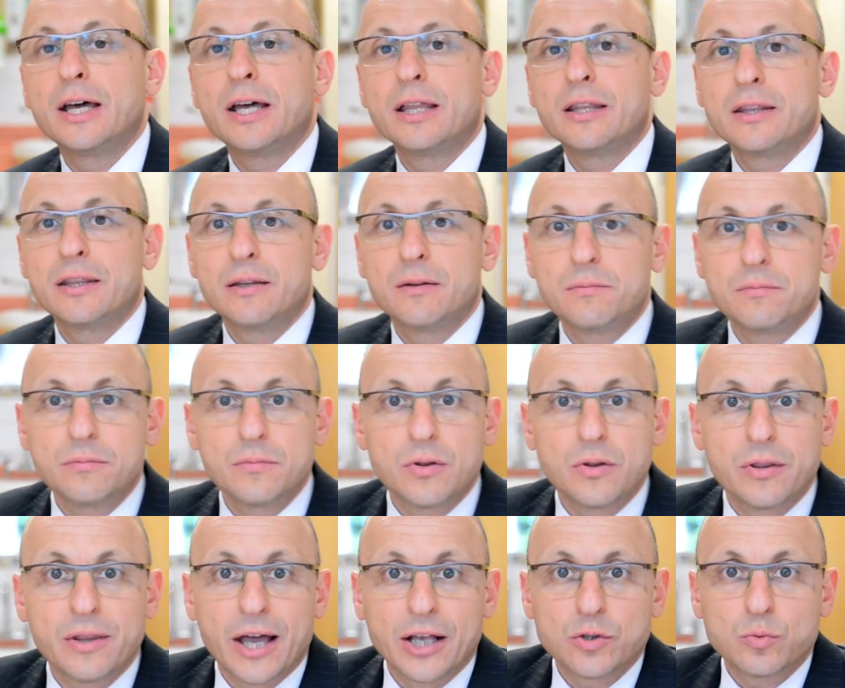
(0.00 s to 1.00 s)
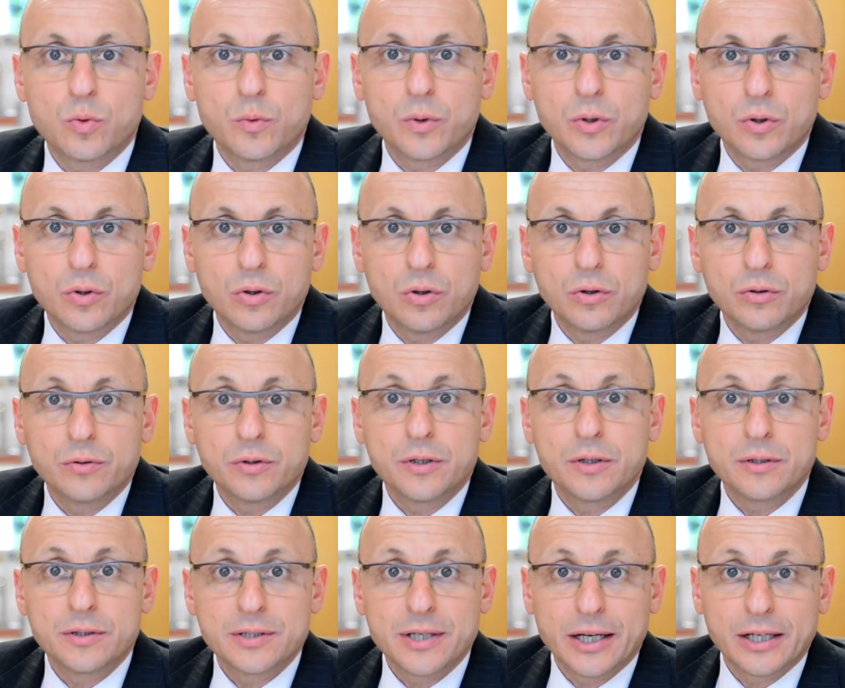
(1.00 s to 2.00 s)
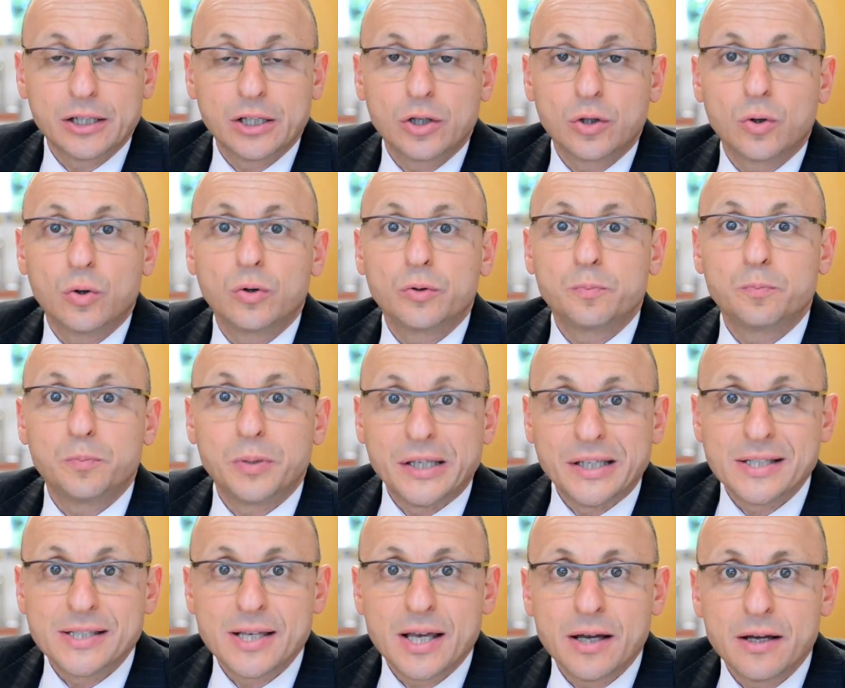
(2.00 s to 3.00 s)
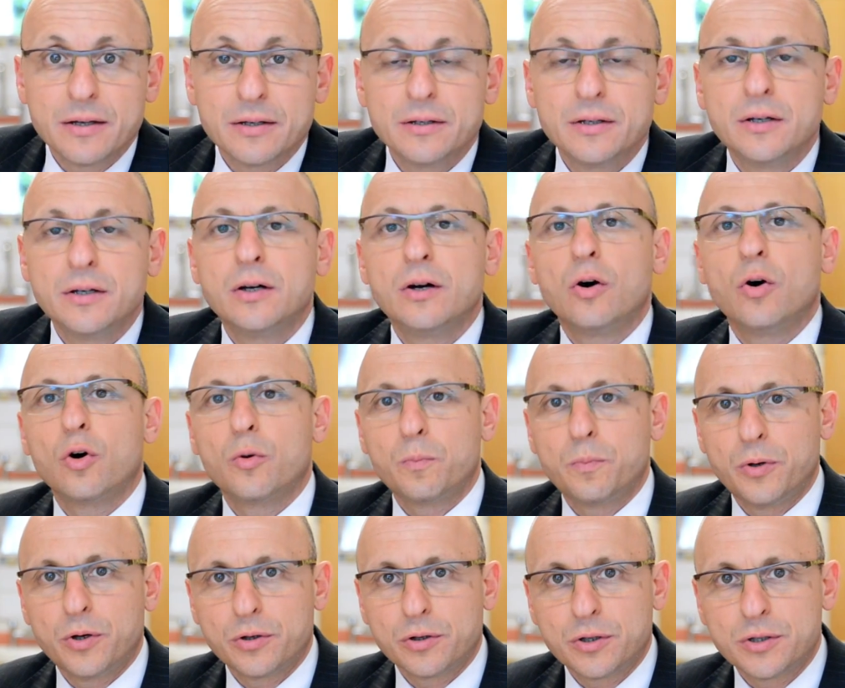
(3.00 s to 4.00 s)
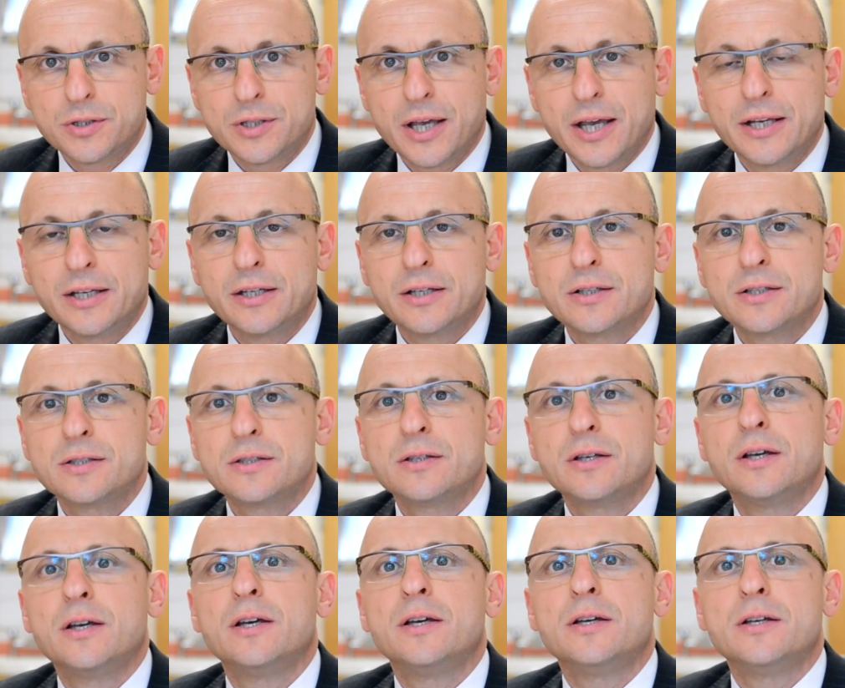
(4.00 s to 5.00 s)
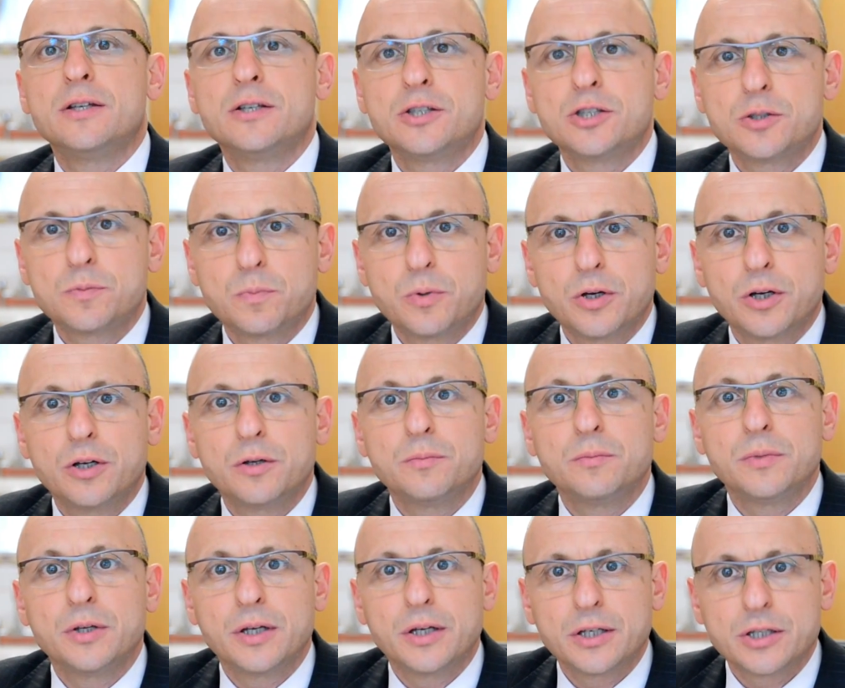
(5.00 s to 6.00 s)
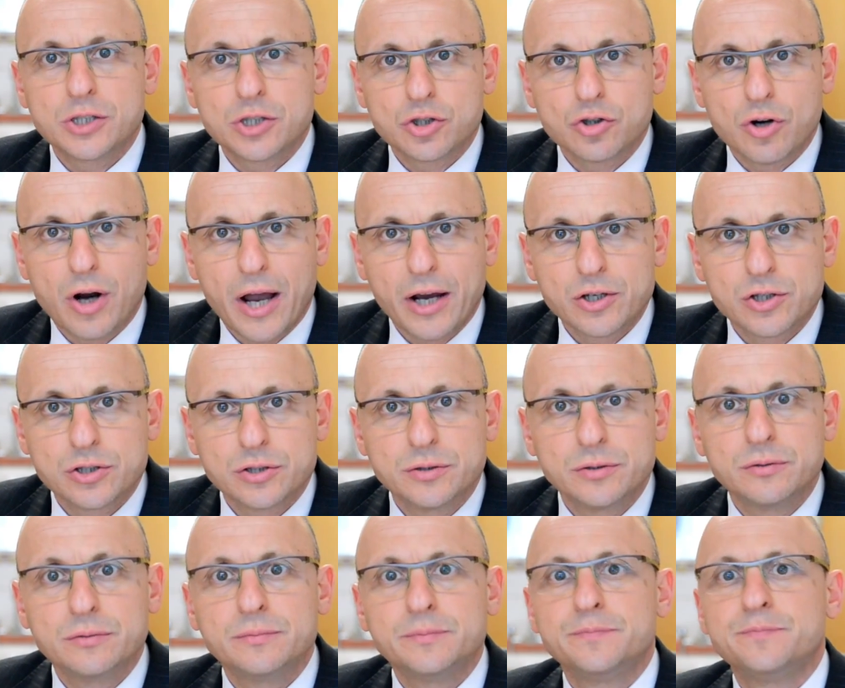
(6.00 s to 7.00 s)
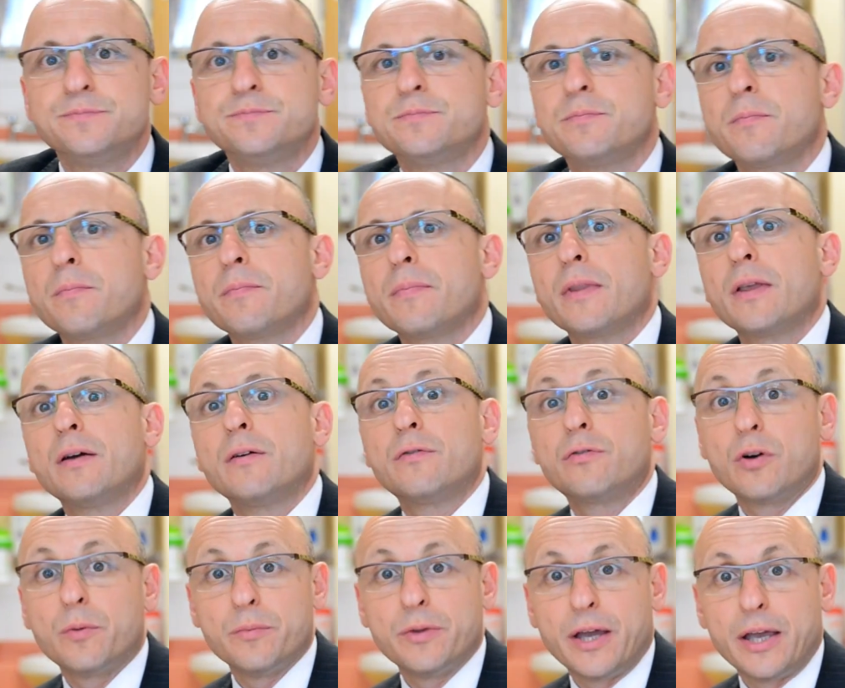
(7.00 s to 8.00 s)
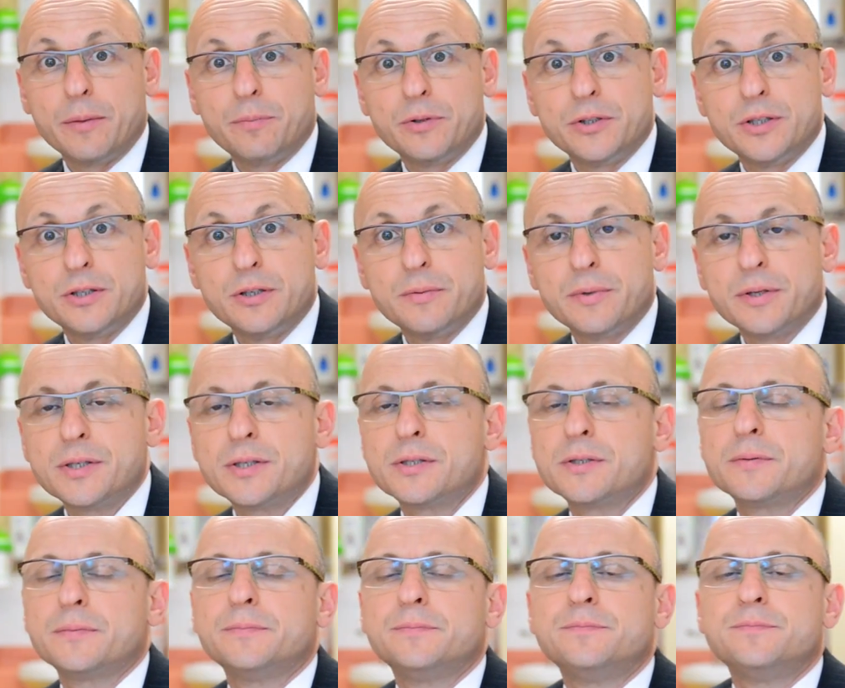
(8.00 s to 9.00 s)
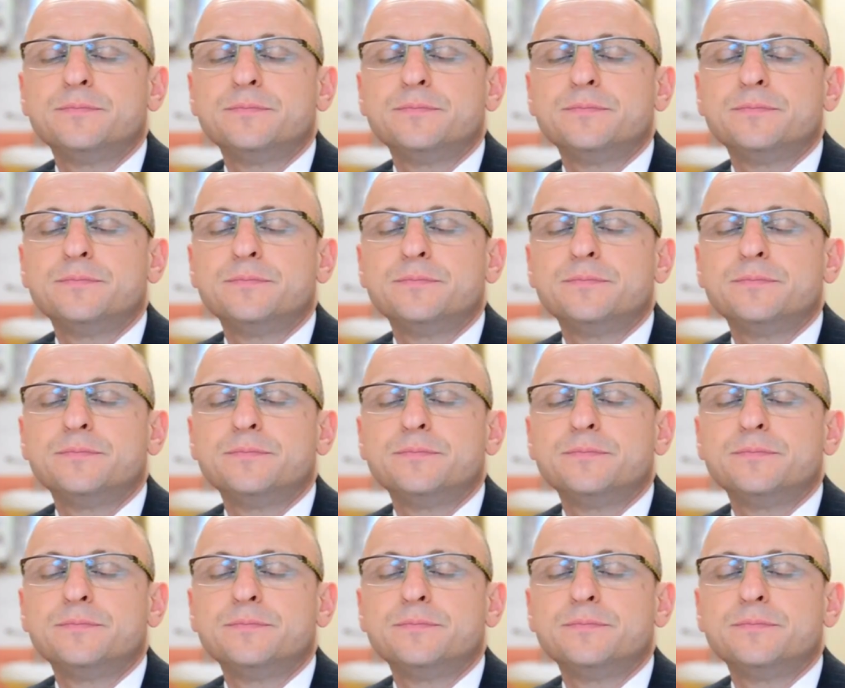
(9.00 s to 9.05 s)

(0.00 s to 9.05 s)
And that's what we call technique called PESA or percutaneous sperm extraction from the epididymis.